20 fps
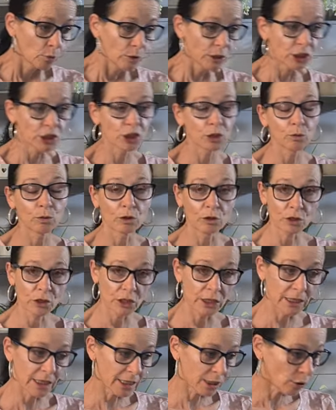which she
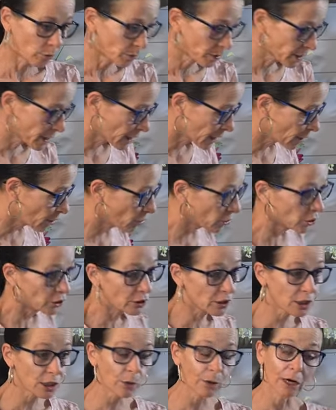wanted in the opposite
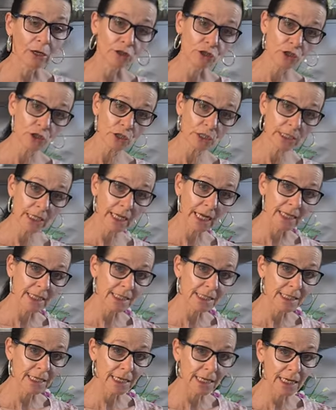colours. So I'll just
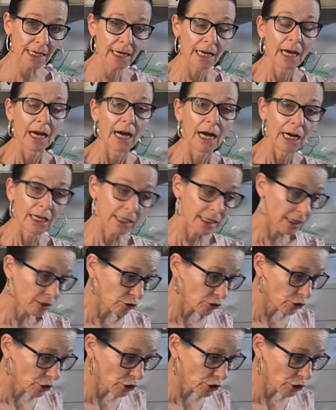get it and I'll